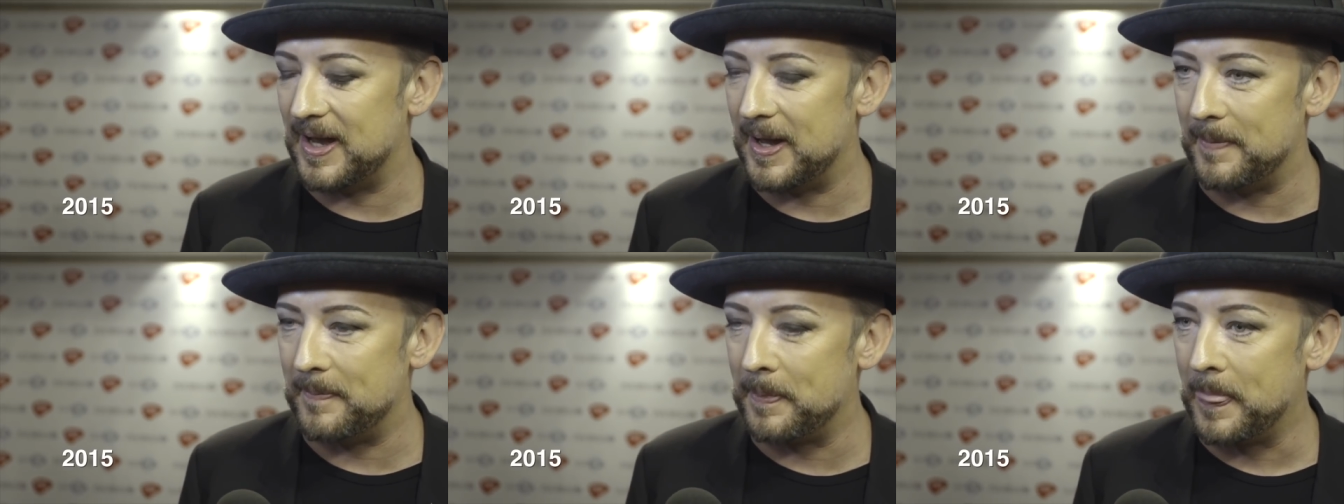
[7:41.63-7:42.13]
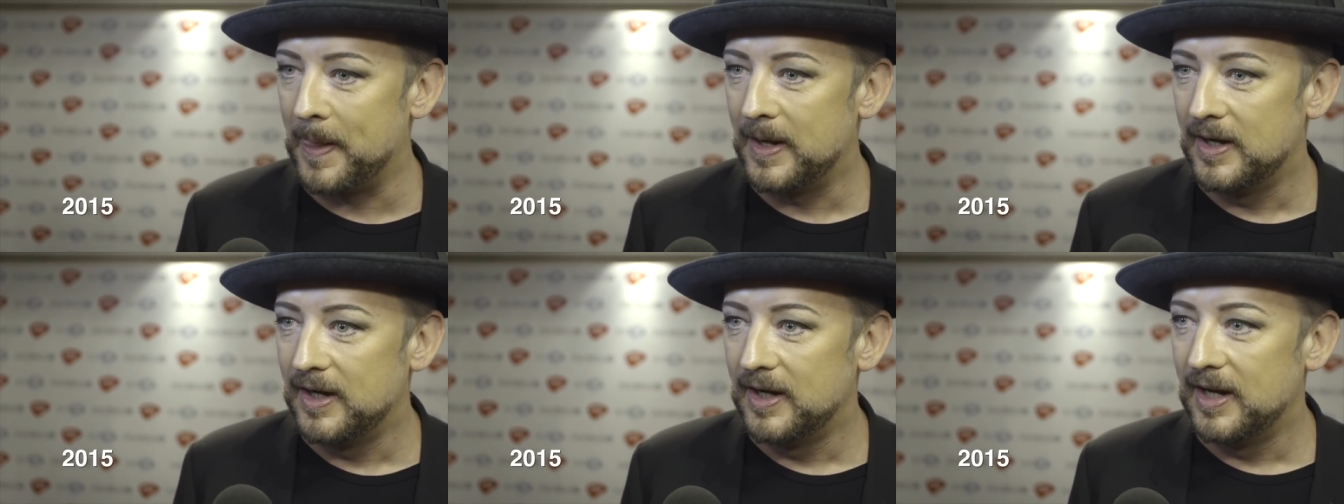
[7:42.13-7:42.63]
Um,
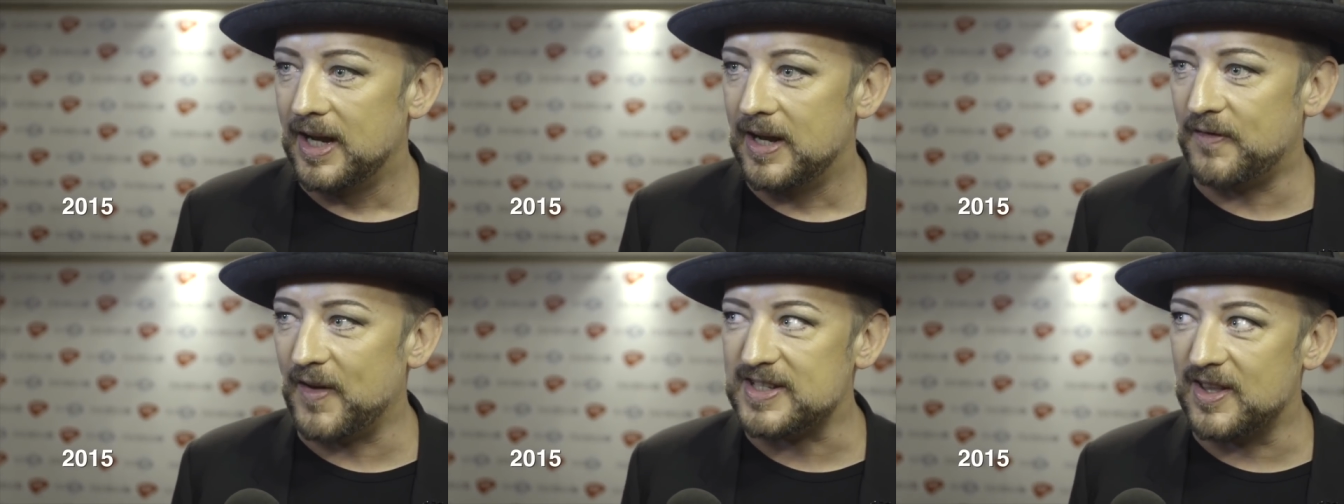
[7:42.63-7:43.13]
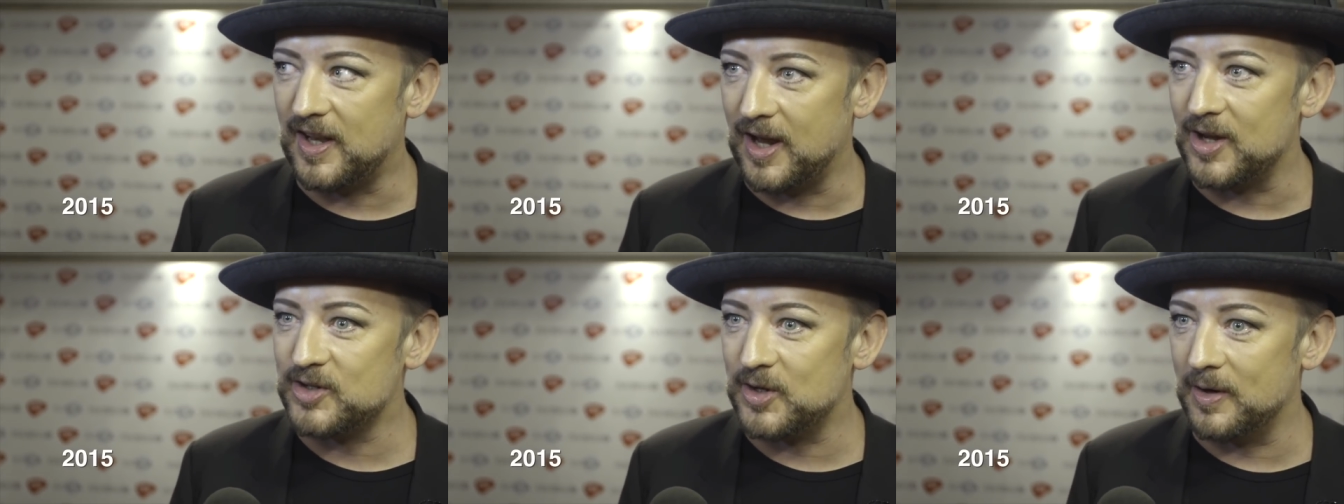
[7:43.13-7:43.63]
in fact, in the
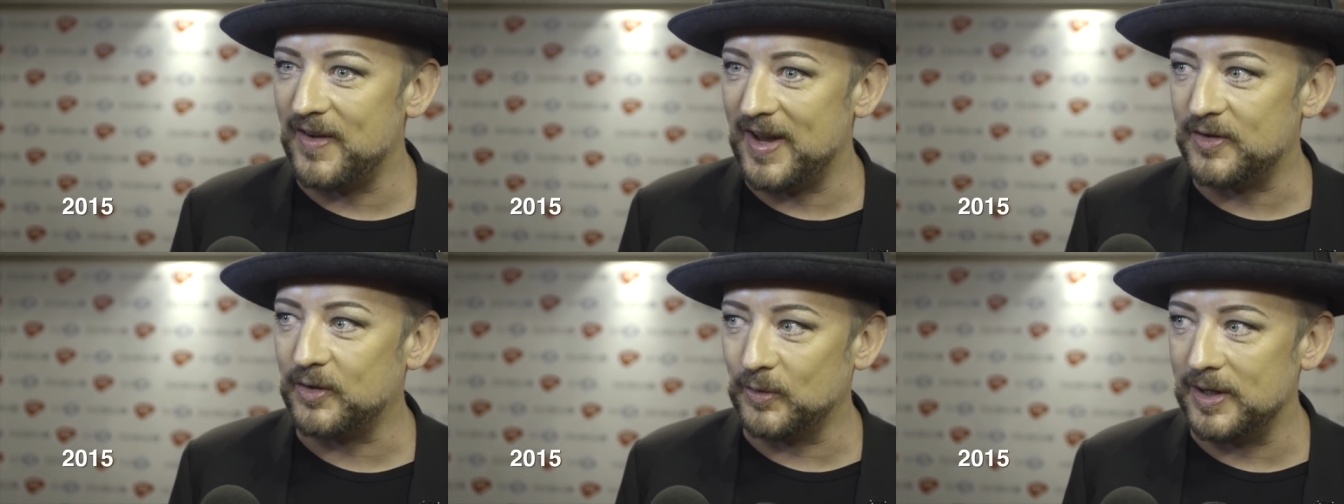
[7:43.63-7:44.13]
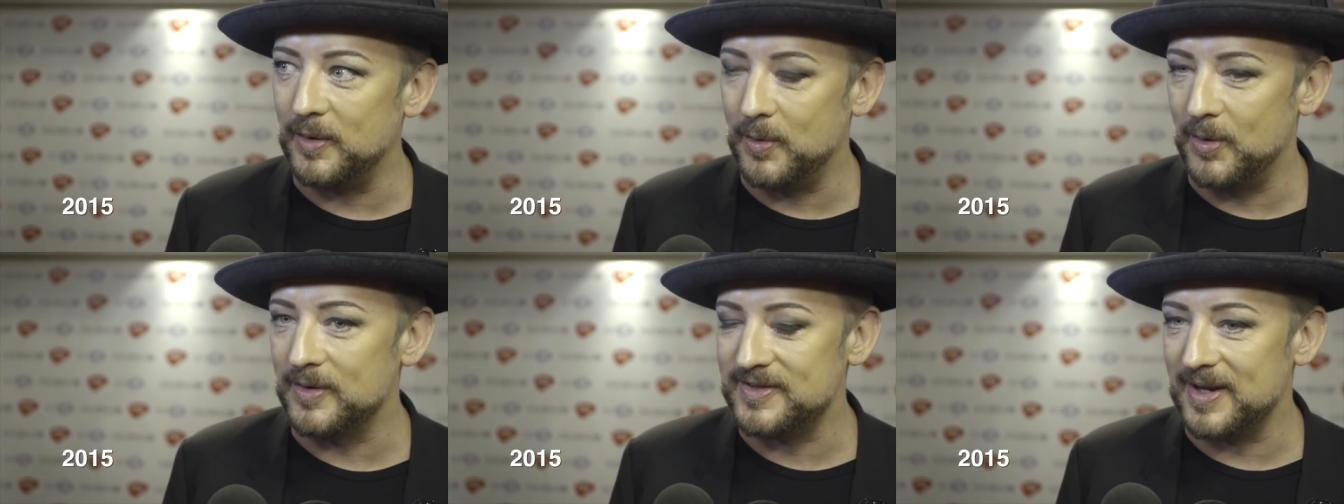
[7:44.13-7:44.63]
last year, I've had three
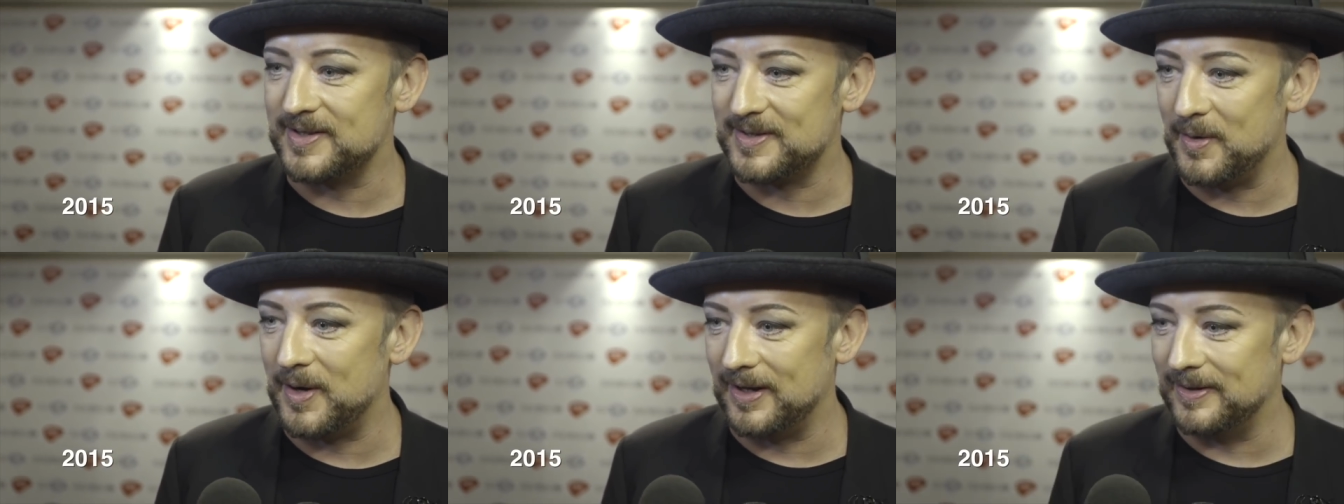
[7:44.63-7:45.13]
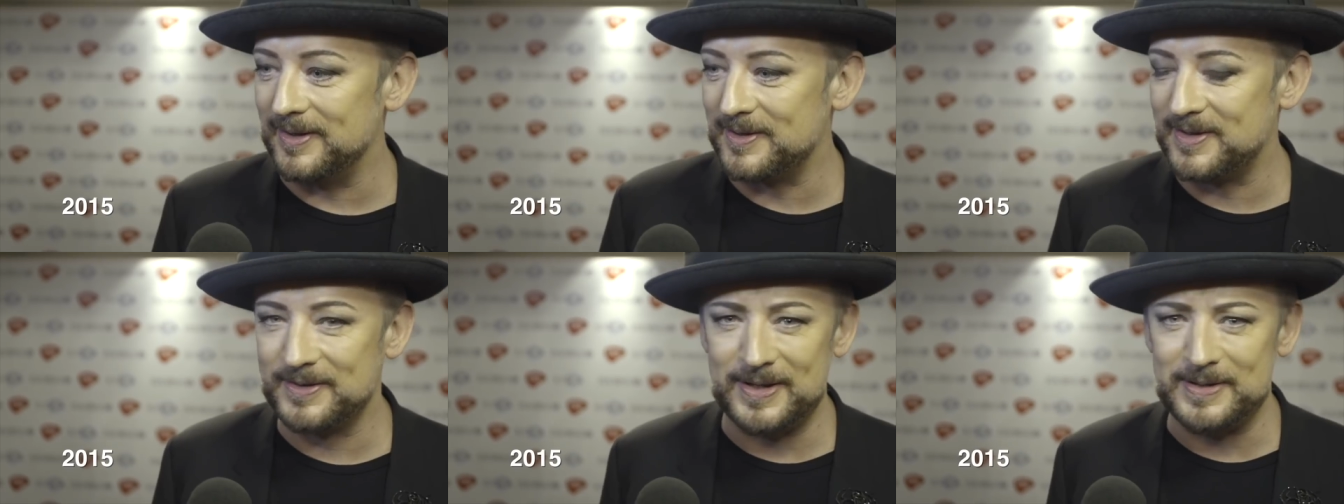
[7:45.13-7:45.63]
awards. That's quite. It
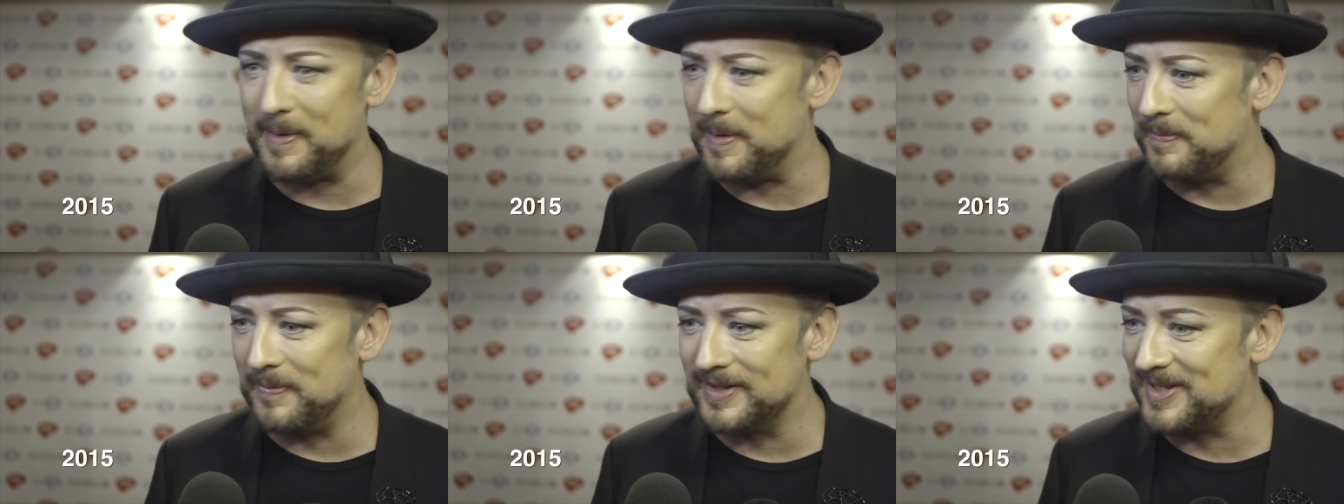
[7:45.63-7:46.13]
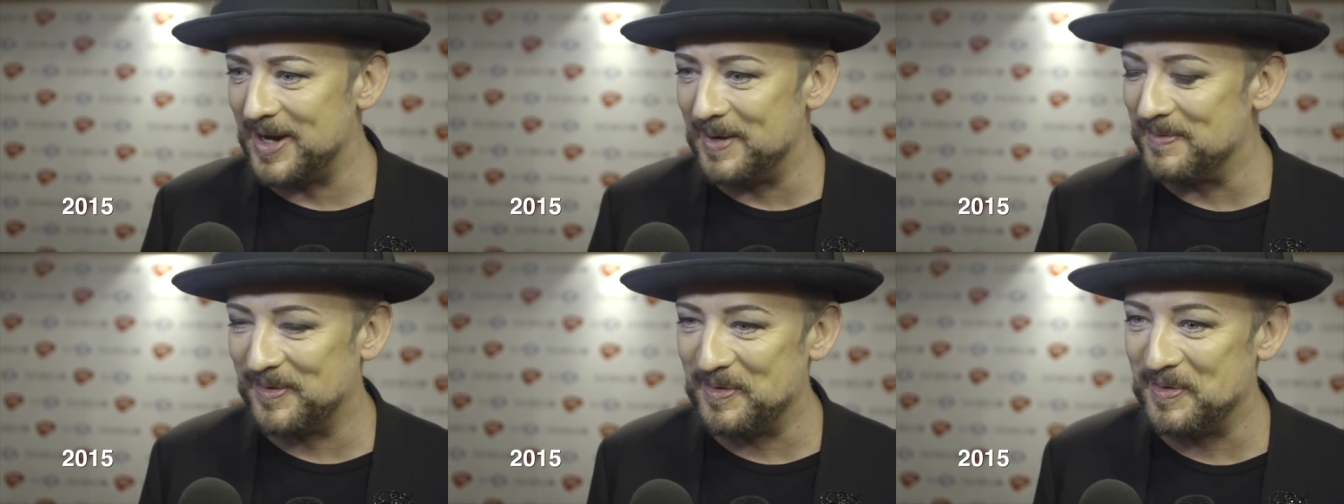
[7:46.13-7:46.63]
seems to be the
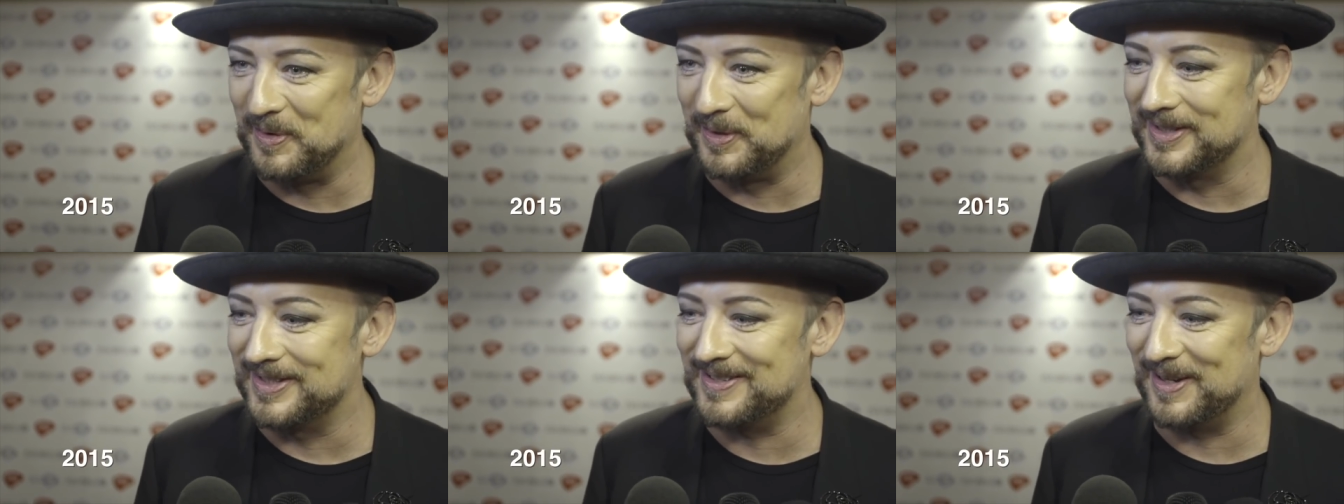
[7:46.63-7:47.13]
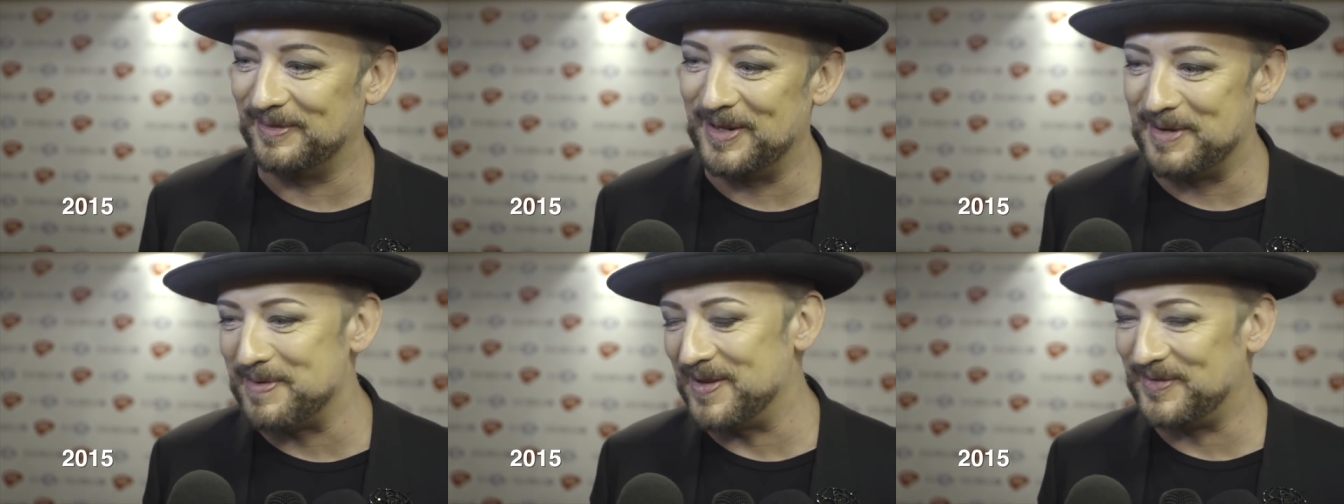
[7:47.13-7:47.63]
time for awards,
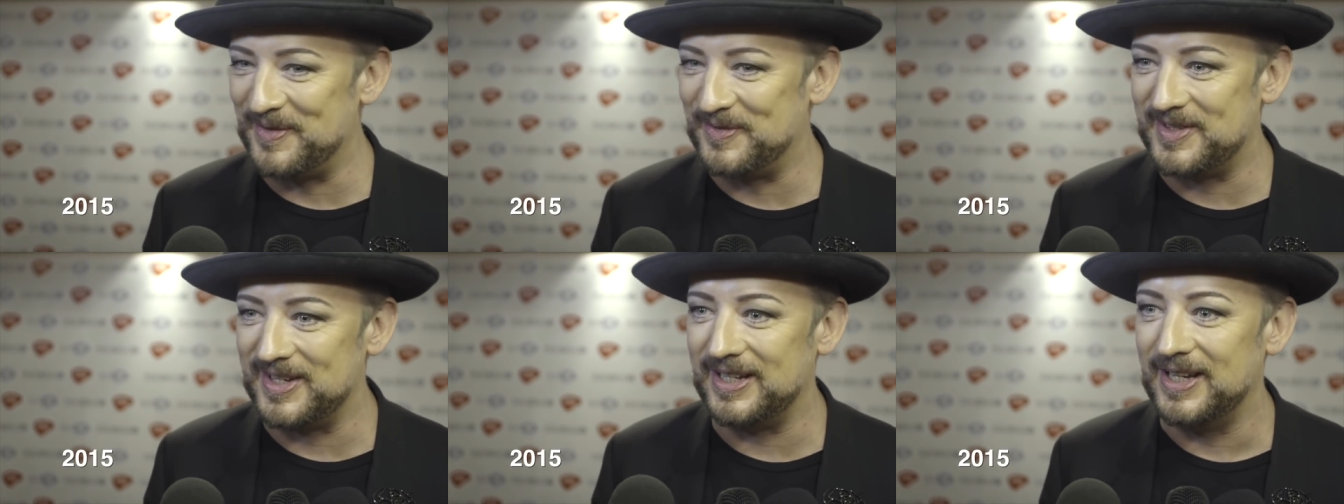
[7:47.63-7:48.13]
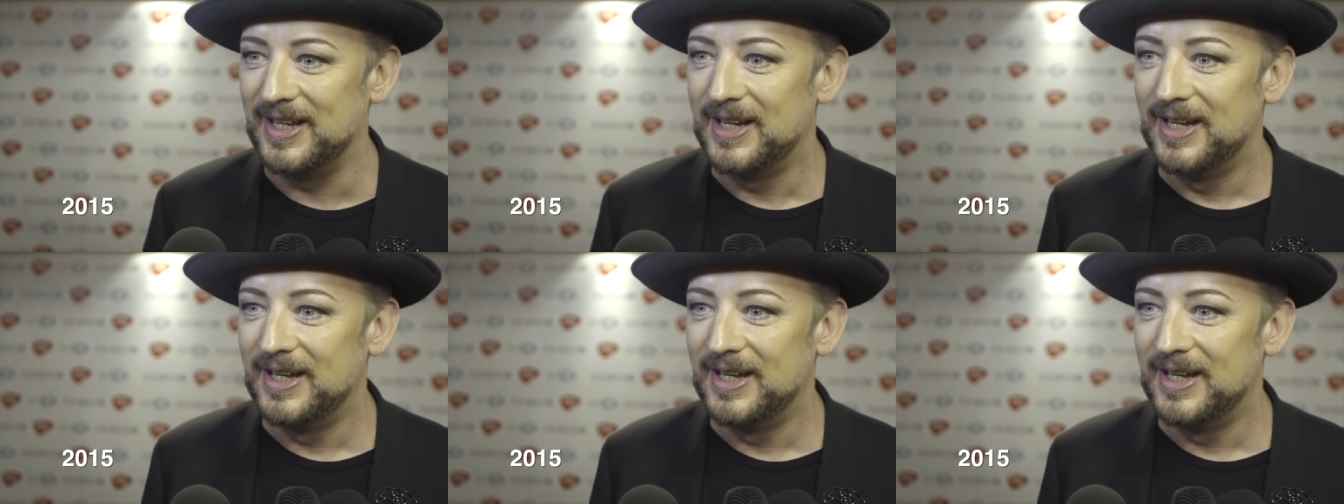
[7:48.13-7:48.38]
around about fifty